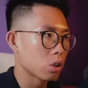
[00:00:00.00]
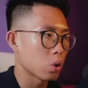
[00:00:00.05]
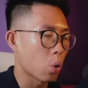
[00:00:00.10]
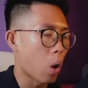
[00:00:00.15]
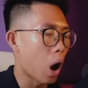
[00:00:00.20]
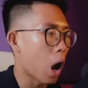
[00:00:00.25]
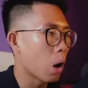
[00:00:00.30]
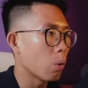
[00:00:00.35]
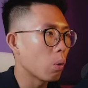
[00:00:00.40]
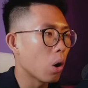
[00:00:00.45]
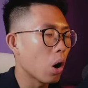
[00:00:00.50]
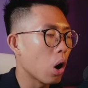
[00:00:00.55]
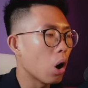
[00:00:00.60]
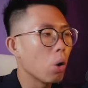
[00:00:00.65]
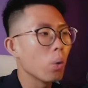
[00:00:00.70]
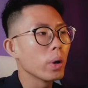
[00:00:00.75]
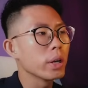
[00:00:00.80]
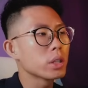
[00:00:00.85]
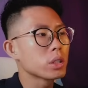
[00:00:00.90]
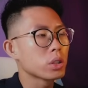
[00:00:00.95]
So I will
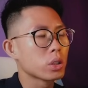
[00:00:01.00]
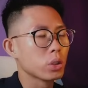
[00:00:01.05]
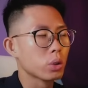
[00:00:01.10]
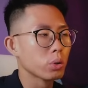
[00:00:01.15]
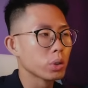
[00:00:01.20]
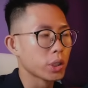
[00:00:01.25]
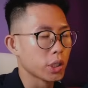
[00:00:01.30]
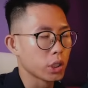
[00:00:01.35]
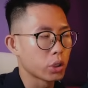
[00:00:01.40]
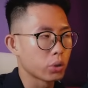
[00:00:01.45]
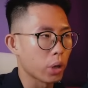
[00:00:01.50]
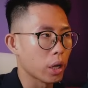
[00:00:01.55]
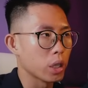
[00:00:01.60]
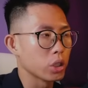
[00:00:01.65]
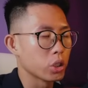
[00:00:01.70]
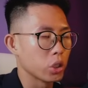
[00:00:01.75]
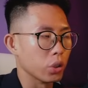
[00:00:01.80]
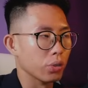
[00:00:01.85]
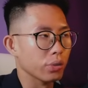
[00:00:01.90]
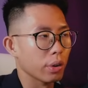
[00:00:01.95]
always use this
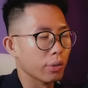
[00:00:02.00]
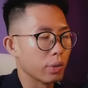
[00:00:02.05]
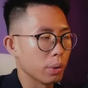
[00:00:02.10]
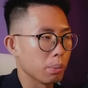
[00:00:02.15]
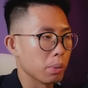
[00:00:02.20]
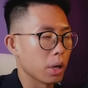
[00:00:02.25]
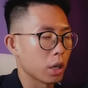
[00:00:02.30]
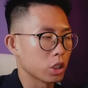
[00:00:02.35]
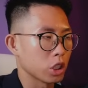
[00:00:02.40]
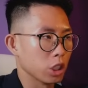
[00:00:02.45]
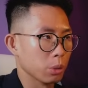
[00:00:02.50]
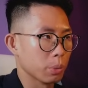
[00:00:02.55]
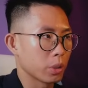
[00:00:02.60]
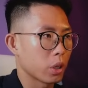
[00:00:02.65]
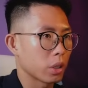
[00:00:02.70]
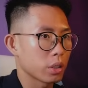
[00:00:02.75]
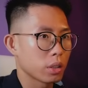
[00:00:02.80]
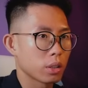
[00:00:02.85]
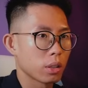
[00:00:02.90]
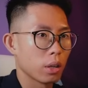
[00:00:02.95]
strategy with the Fibonacci,
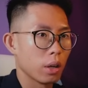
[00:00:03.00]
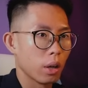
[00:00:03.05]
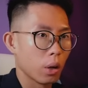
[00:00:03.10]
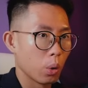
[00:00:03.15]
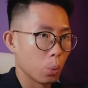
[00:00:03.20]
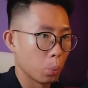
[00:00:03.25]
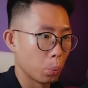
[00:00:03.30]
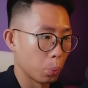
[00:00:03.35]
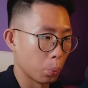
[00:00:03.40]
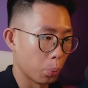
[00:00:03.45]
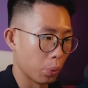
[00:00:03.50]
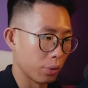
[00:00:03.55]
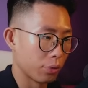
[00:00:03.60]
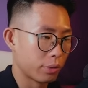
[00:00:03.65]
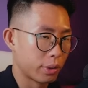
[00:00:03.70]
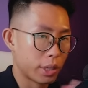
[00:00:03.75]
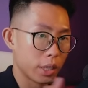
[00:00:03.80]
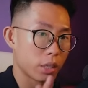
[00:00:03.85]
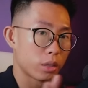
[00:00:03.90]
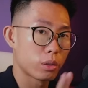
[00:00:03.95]
because
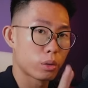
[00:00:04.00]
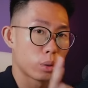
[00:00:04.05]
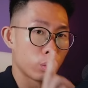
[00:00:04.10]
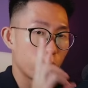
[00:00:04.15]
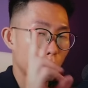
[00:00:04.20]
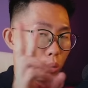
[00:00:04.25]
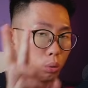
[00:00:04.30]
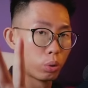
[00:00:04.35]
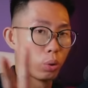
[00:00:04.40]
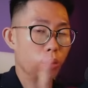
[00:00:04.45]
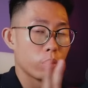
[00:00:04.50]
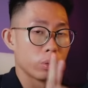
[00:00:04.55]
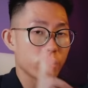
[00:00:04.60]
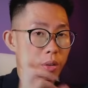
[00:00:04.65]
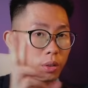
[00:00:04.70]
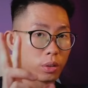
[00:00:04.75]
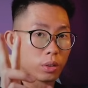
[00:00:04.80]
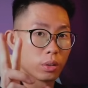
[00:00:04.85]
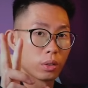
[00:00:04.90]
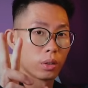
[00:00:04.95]
with these two
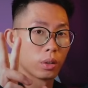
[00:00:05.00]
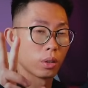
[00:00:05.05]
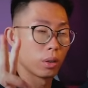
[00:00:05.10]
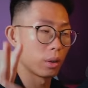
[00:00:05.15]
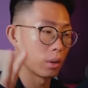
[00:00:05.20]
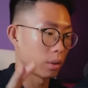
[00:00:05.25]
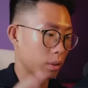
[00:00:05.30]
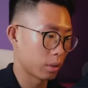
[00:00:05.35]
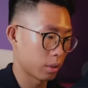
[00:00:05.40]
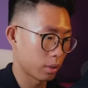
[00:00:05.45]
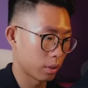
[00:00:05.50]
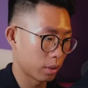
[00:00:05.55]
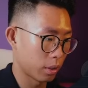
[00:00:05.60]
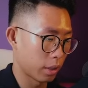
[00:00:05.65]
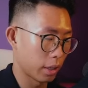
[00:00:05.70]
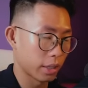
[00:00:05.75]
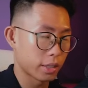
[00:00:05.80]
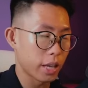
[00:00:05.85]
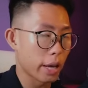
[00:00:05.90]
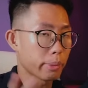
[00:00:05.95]
tools,
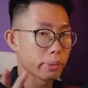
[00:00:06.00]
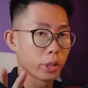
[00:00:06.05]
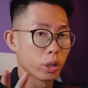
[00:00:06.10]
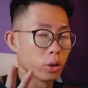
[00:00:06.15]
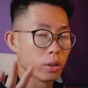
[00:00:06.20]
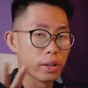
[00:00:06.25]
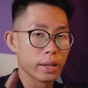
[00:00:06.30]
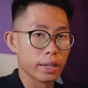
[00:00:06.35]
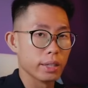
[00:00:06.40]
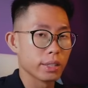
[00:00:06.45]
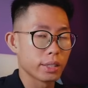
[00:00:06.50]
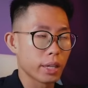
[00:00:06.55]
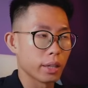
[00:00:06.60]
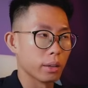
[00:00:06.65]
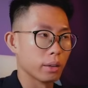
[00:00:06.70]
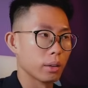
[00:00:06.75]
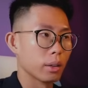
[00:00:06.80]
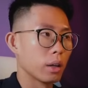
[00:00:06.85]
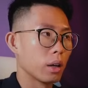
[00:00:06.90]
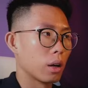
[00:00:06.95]
it's absolutely
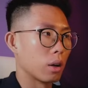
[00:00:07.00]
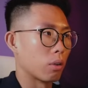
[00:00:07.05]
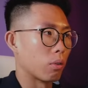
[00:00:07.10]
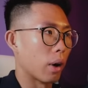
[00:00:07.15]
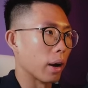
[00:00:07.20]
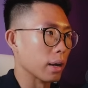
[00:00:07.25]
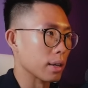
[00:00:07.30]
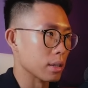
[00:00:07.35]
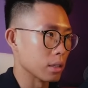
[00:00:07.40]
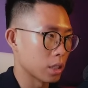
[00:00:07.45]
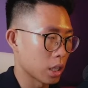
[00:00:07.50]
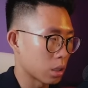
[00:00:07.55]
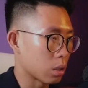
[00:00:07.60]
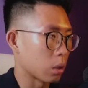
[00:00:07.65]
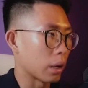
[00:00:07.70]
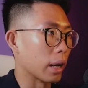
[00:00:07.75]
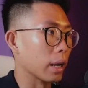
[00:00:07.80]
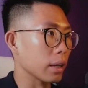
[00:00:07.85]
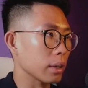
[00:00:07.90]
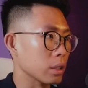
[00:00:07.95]
insane, right? Just
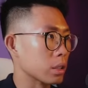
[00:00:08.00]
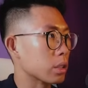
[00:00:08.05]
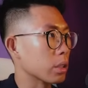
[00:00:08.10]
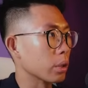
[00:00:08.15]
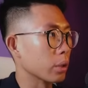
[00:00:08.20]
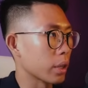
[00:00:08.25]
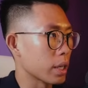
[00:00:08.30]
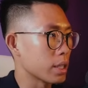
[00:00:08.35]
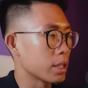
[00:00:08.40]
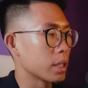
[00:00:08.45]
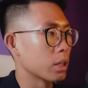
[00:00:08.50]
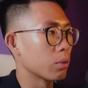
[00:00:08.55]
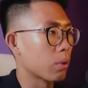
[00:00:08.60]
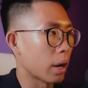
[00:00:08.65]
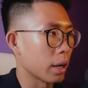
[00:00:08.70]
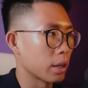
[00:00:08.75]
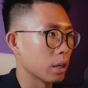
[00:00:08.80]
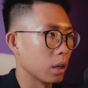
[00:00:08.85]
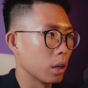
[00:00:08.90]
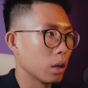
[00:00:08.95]
look at this. You can see
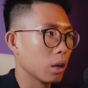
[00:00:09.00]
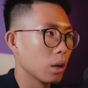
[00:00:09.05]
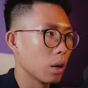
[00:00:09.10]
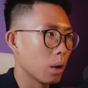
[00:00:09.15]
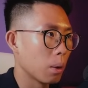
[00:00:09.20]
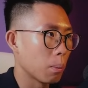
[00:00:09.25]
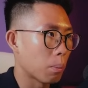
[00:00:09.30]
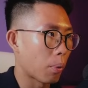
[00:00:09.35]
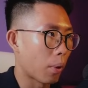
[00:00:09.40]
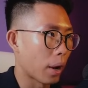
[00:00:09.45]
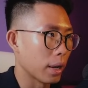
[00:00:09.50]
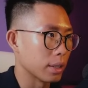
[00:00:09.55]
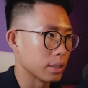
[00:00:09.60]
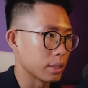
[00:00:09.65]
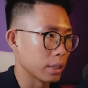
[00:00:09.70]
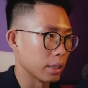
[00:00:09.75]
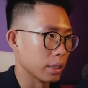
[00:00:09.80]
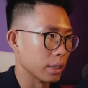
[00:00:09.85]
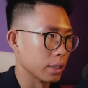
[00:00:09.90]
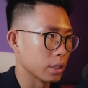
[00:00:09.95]
right here,
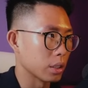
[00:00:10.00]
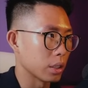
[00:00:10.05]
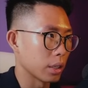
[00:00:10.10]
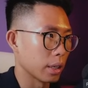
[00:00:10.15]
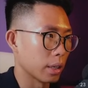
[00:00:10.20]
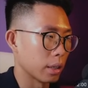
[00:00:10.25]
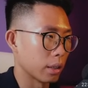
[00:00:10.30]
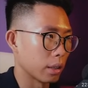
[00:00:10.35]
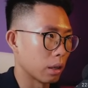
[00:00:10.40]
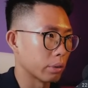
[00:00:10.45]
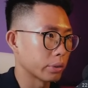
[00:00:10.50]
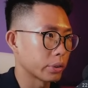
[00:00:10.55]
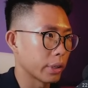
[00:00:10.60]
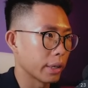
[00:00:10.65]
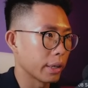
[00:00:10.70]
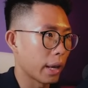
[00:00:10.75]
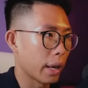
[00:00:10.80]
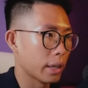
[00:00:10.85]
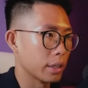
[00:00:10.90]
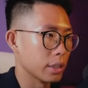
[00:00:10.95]
price is in a
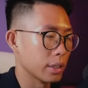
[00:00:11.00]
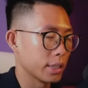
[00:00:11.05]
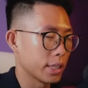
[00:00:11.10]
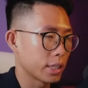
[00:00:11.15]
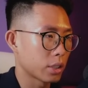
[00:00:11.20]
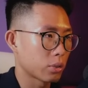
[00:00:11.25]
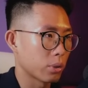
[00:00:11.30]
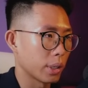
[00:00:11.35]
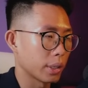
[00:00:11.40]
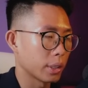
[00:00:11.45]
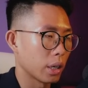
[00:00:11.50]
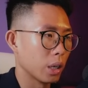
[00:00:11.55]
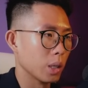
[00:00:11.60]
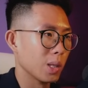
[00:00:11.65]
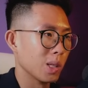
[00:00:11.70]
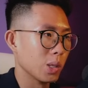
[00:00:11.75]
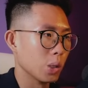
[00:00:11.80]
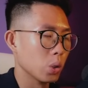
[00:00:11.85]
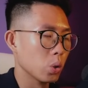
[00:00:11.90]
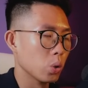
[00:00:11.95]
downtrend and you just created a
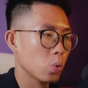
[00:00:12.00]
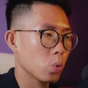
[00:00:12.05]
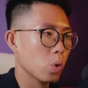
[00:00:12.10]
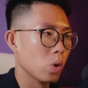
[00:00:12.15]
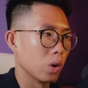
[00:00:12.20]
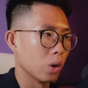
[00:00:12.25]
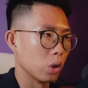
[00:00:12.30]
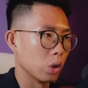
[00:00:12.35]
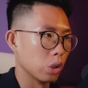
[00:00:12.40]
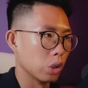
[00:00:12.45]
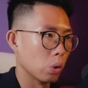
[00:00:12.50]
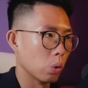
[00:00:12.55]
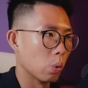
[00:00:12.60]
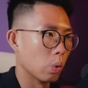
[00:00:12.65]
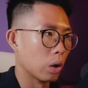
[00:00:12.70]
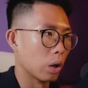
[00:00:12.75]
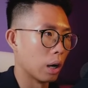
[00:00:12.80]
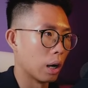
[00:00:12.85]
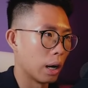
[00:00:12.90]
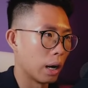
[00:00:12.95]
new
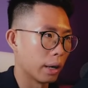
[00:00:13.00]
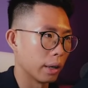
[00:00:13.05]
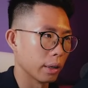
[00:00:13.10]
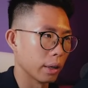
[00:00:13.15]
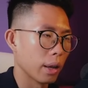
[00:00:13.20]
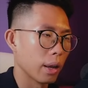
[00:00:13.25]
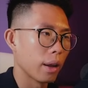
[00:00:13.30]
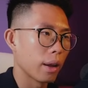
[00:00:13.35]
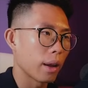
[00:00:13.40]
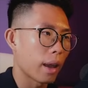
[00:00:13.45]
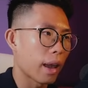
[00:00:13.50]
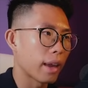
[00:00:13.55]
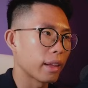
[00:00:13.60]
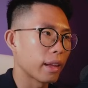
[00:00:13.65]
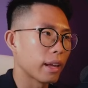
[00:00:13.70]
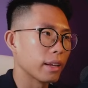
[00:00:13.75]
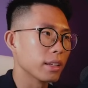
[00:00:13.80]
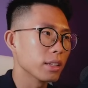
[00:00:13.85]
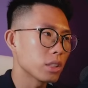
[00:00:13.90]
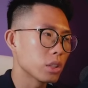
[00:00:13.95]
lower high. And
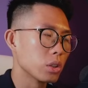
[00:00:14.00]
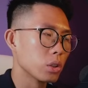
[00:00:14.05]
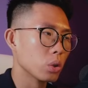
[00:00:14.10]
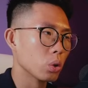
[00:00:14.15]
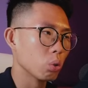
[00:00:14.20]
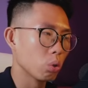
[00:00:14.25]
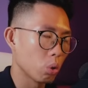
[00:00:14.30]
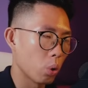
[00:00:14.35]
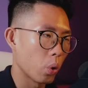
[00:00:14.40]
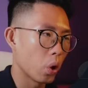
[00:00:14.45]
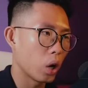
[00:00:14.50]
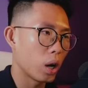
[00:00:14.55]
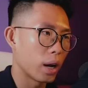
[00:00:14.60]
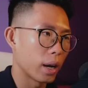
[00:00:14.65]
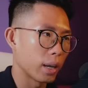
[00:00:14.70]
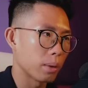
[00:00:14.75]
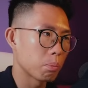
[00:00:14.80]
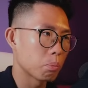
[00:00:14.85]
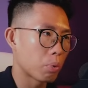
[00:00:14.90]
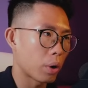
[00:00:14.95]
at this new lower
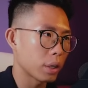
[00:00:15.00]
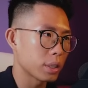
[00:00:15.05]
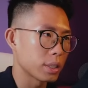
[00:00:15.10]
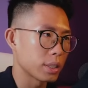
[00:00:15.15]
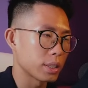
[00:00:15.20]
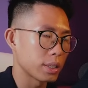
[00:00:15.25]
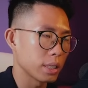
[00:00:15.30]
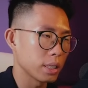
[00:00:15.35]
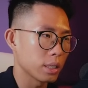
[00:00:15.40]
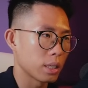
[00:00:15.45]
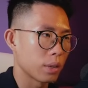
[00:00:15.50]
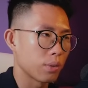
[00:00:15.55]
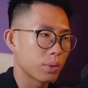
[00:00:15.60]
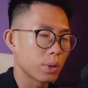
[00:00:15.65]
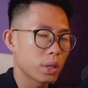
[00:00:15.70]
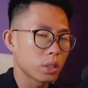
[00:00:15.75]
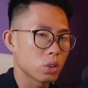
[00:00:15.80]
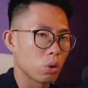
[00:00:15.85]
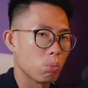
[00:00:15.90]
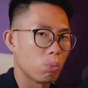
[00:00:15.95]
high, price is giving
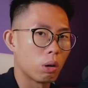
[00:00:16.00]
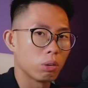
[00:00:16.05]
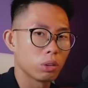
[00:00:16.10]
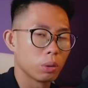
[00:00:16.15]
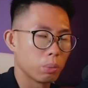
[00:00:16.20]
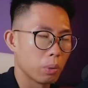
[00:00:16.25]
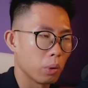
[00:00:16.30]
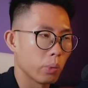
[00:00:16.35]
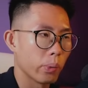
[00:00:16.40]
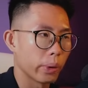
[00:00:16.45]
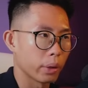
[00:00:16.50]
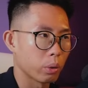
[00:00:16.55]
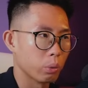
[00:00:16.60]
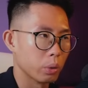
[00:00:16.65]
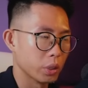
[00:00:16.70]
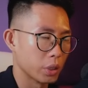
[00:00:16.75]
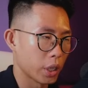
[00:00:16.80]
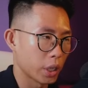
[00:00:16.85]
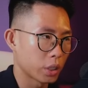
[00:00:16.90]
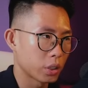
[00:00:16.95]
us your multiple week
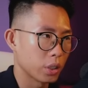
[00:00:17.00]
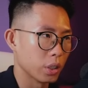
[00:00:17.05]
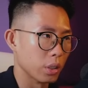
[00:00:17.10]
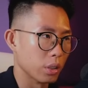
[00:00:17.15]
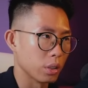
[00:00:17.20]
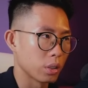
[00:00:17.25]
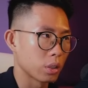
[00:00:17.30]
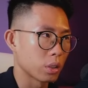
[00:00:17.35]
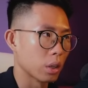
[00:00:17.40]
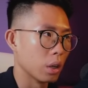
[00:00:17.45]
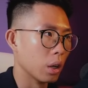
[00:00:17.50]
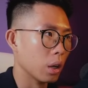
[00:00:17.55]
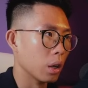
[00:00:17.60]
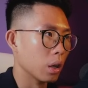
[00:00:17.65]
rejections.